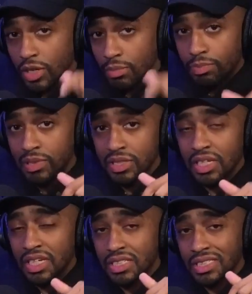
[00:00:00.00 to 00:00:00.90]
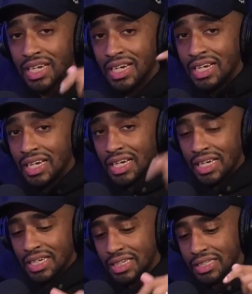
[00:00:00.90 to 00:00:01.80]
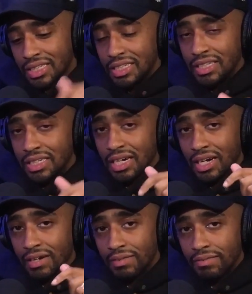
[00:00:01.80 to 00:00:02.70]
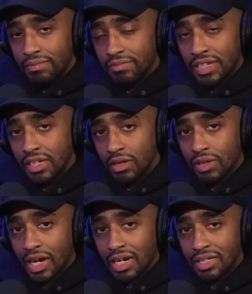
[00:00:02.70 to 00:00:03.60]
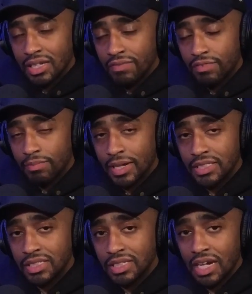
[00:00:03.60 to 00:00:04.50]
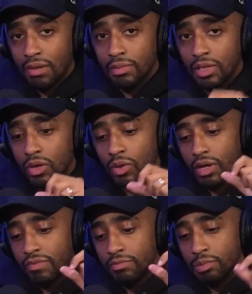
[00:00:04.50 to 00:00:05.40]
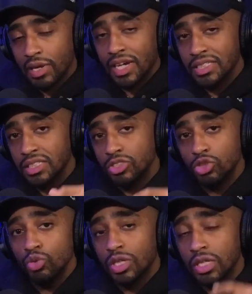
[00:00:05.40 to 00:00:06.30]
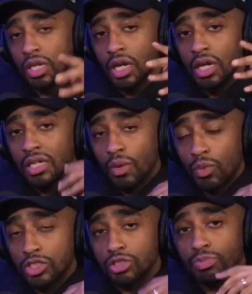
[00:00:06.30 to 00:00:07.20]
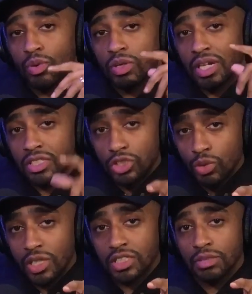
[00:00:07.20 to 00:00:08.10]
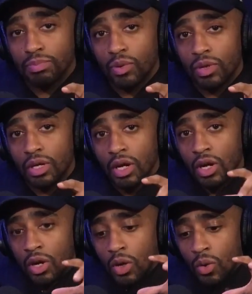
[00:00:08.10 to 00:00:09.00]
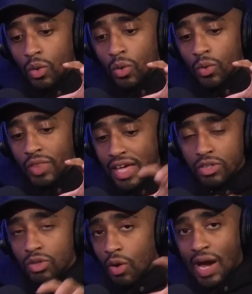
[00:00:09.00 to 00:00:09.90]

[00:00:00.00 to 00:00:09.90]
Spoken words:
gonna put links in the video information down below of brands that we're supporting, that you can support, that you don't